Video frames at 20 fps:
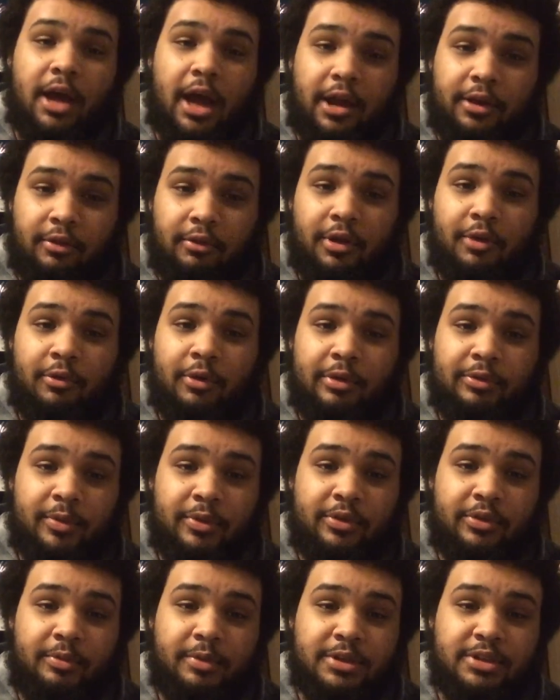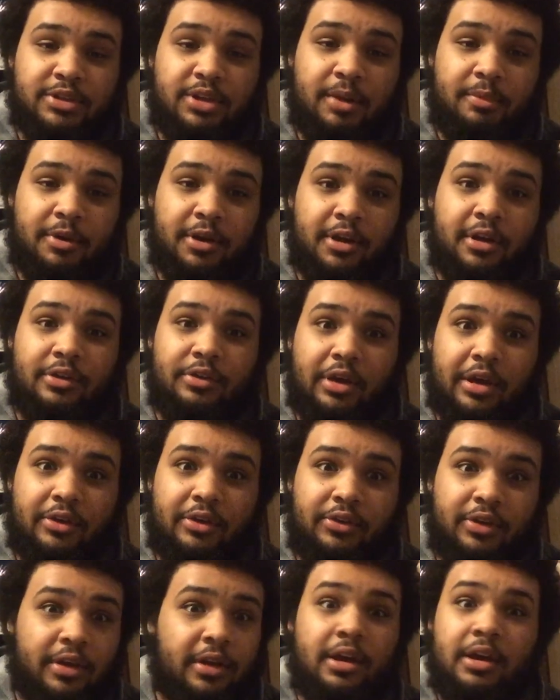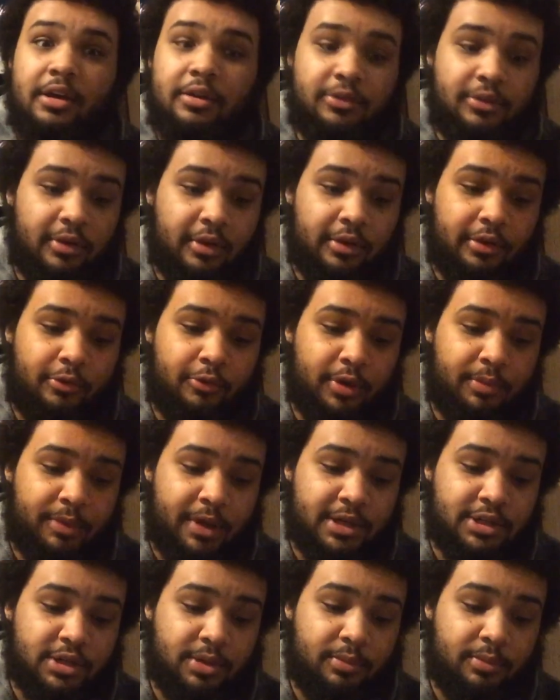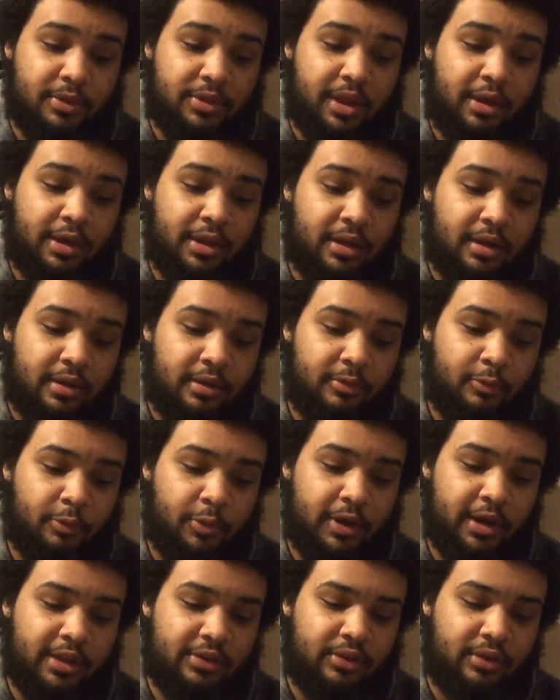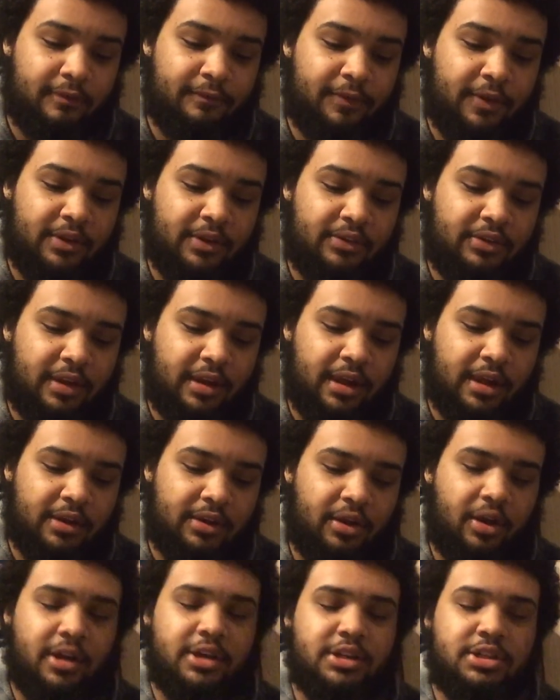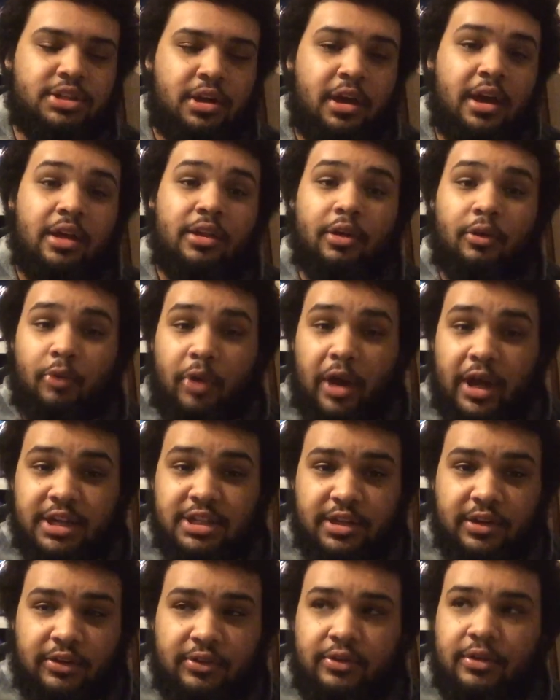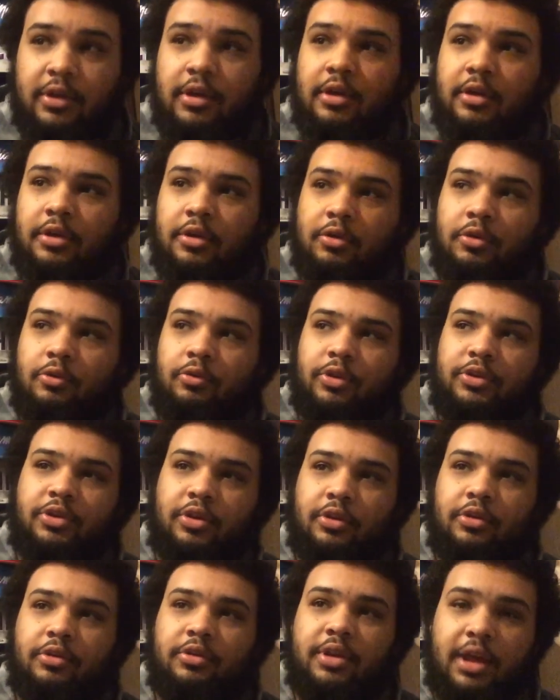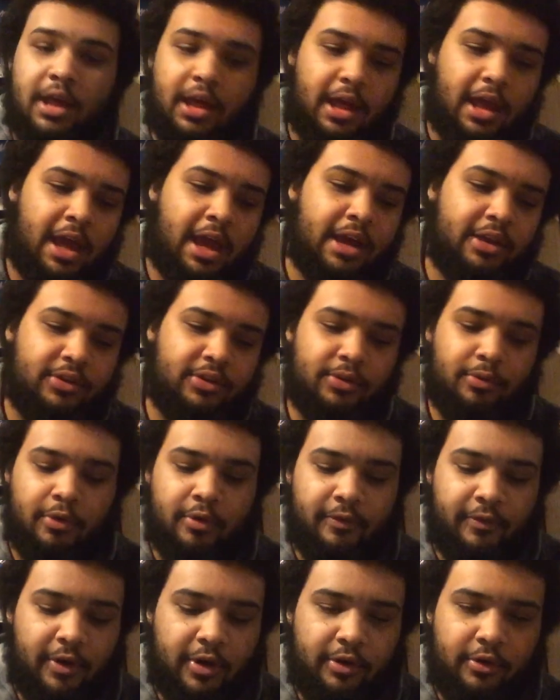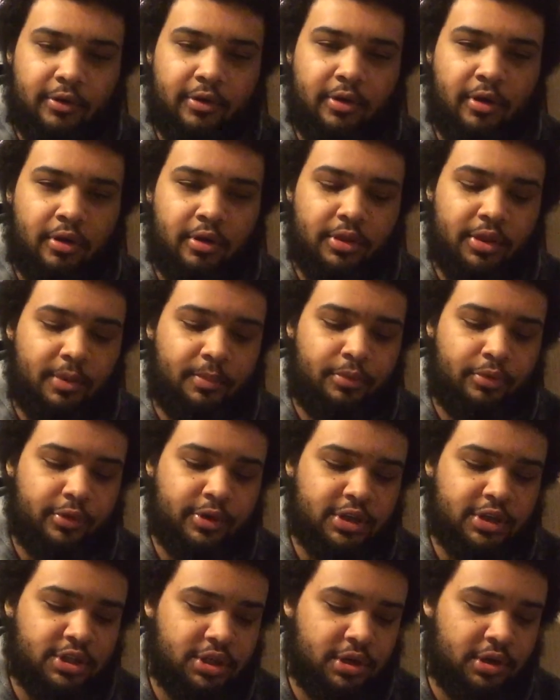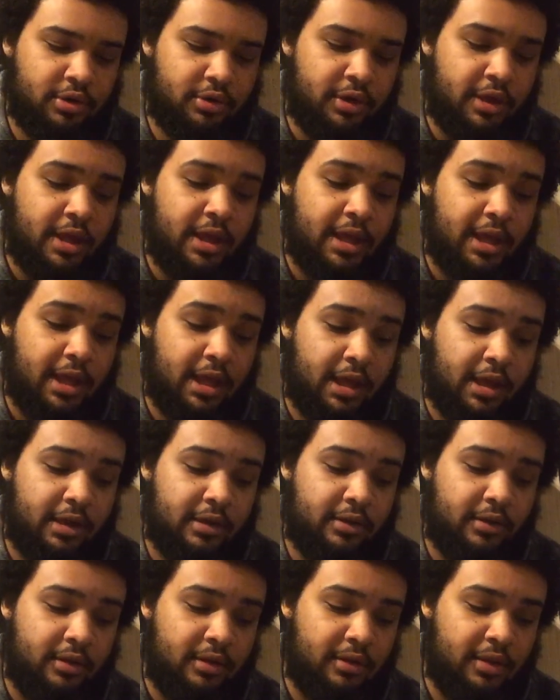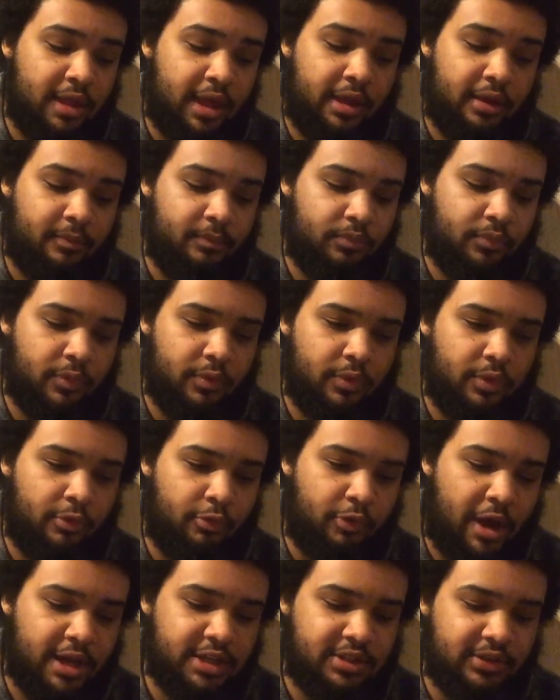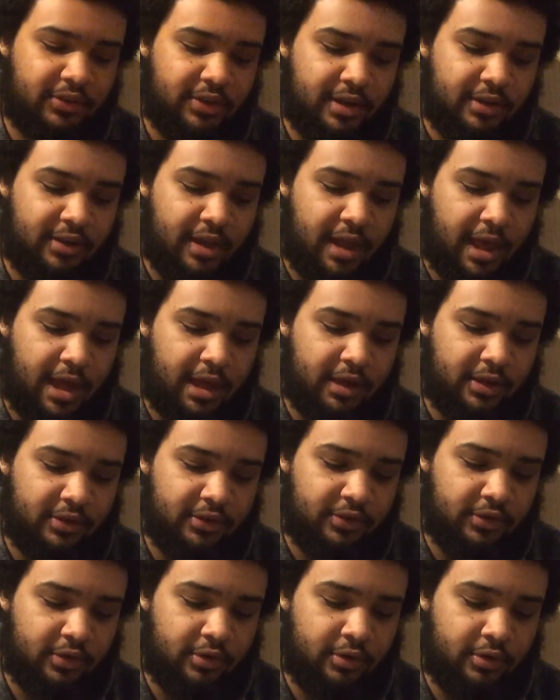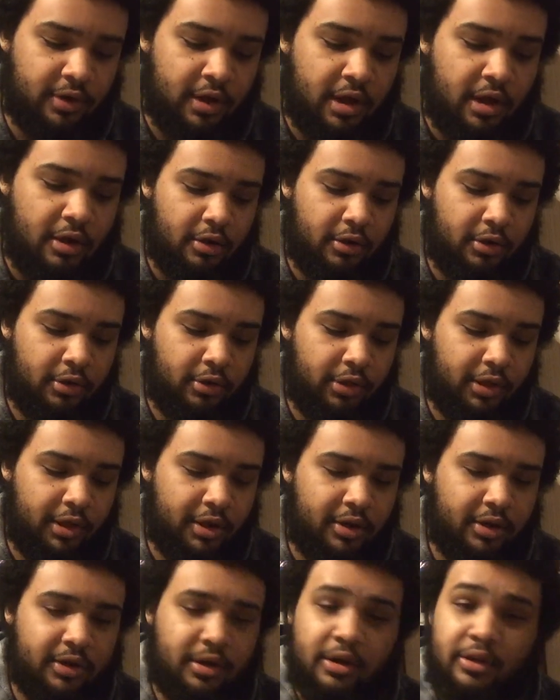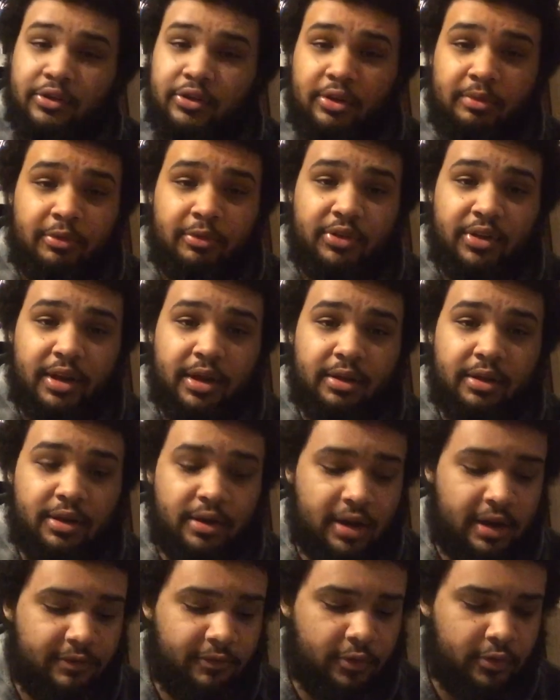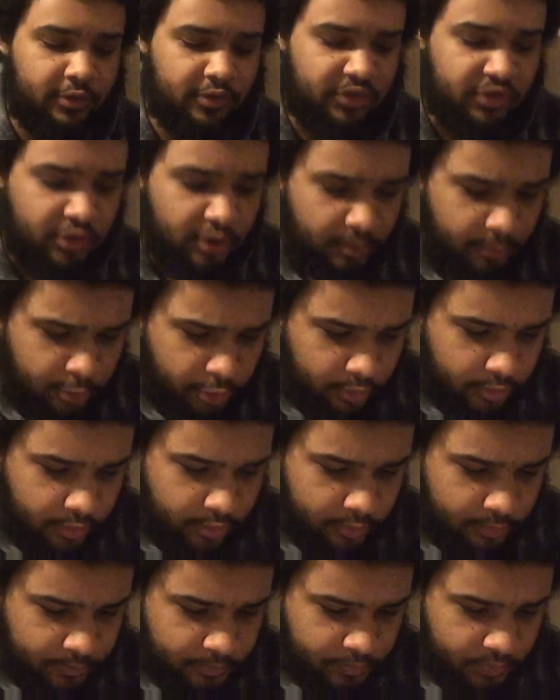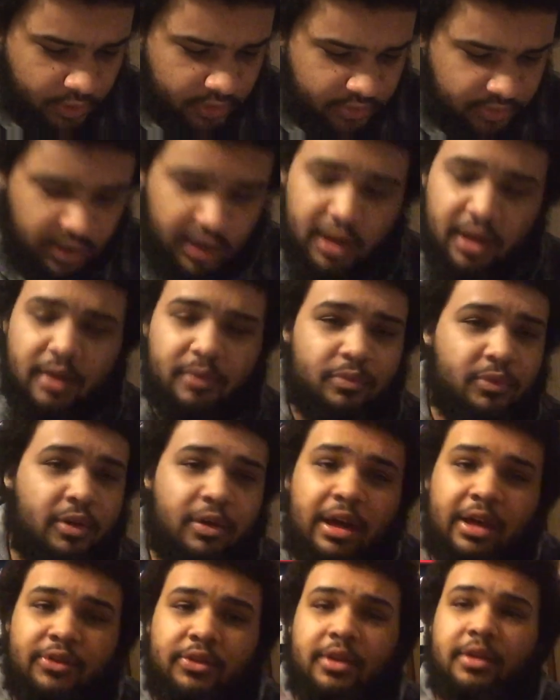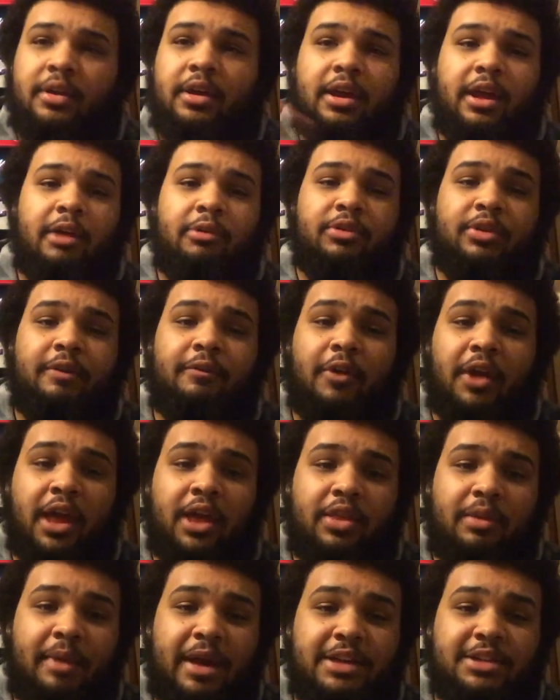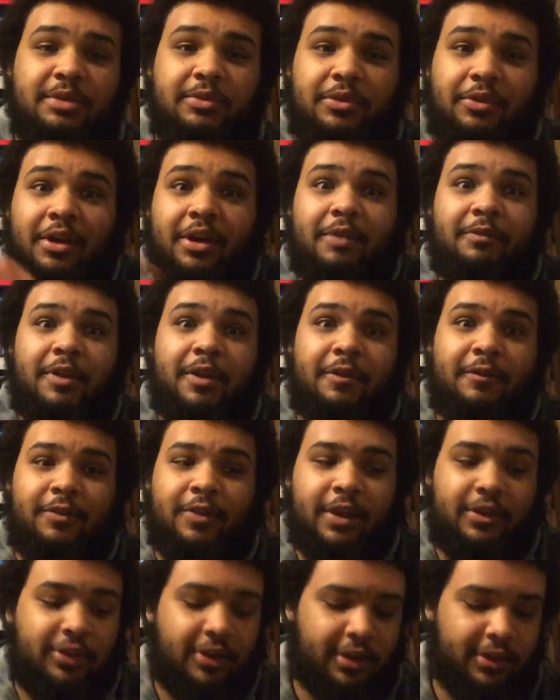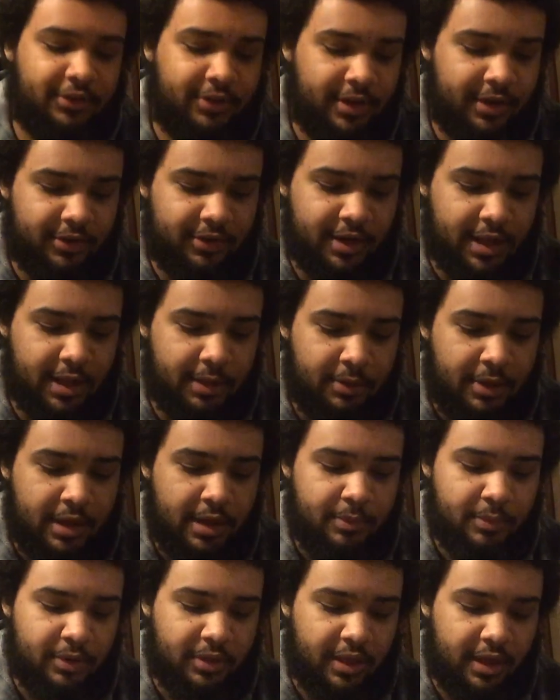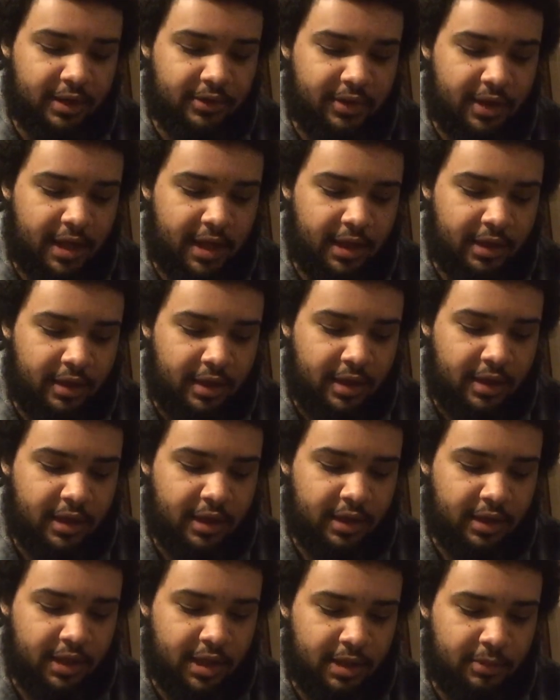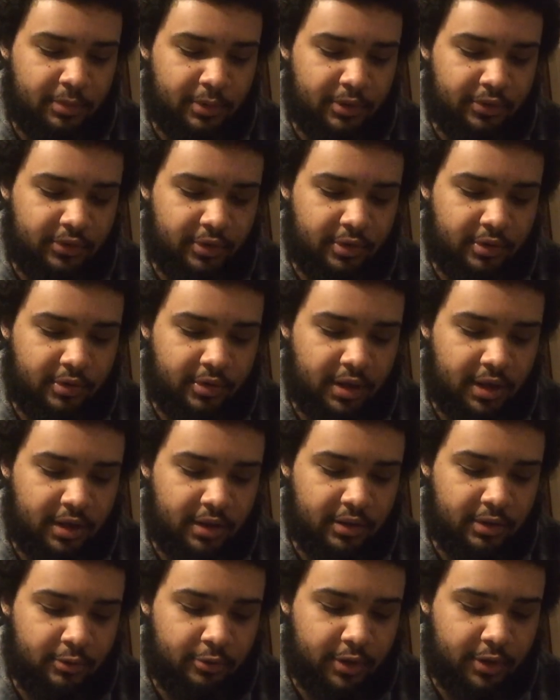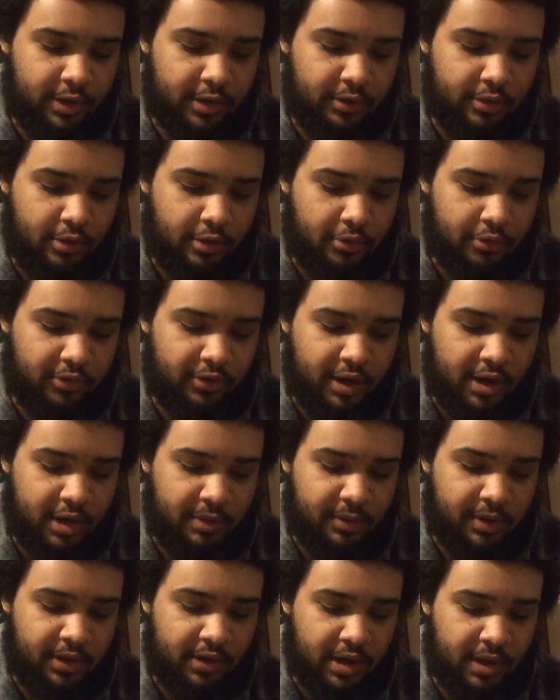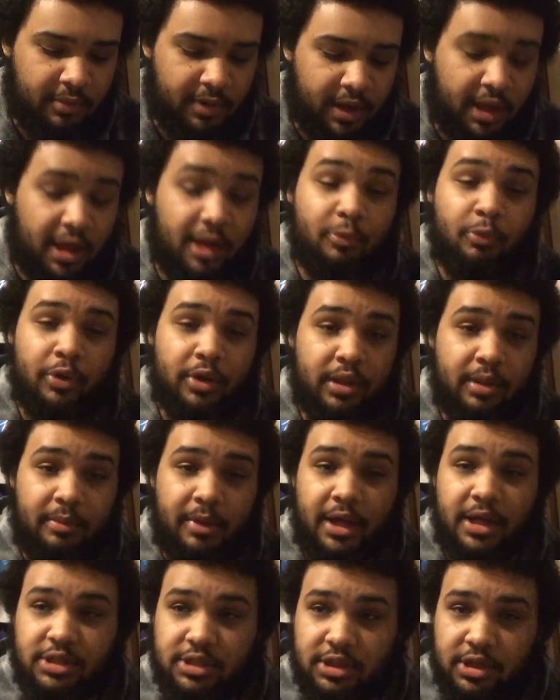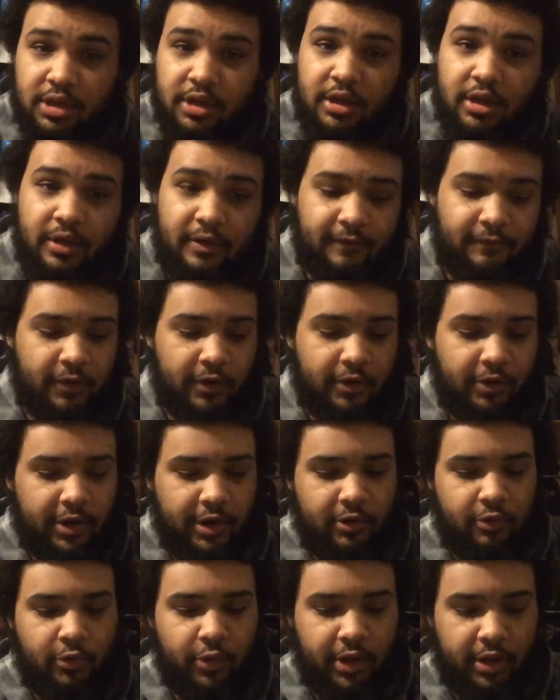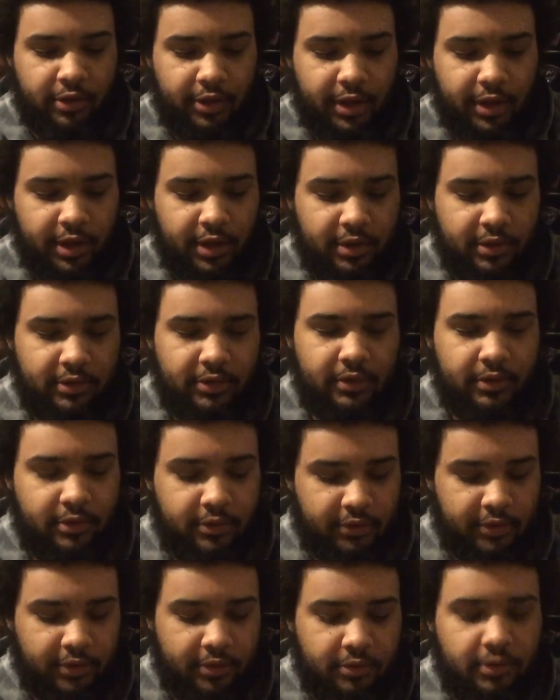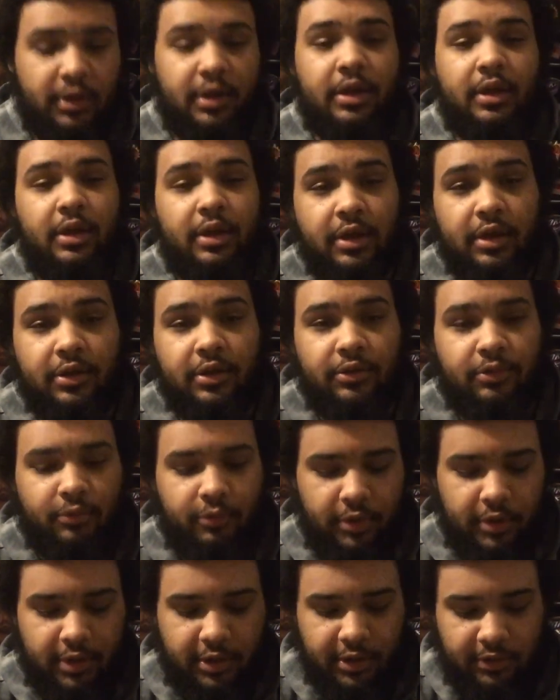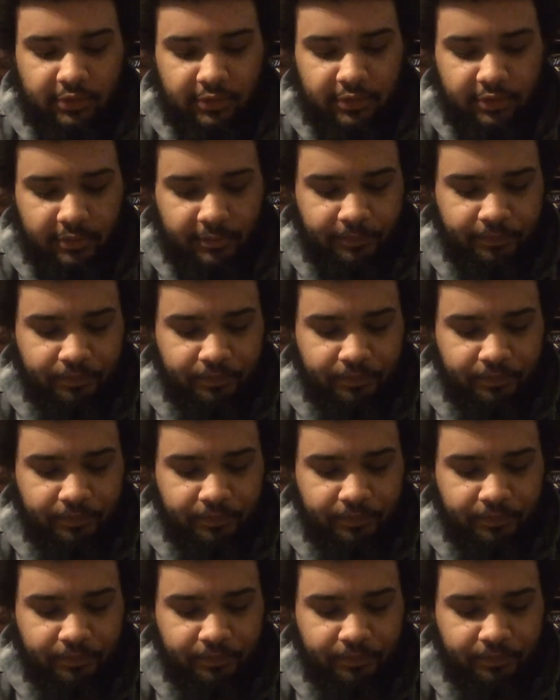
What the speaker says: I don't know why I'm spending so much time on it, because like I said, it's another quick matchup, but they went against Vincent and Dutch, the Righteous, who returned at Supercard of Honor on the pre-show, and the Righteous attack Azur early on. Somerset, like I said, he was never in the matchup, so I don't even know if that's how you say his name, but they attack and keep Azur in the ring the whole time and dominate and win the match very quickly. So it is what it is.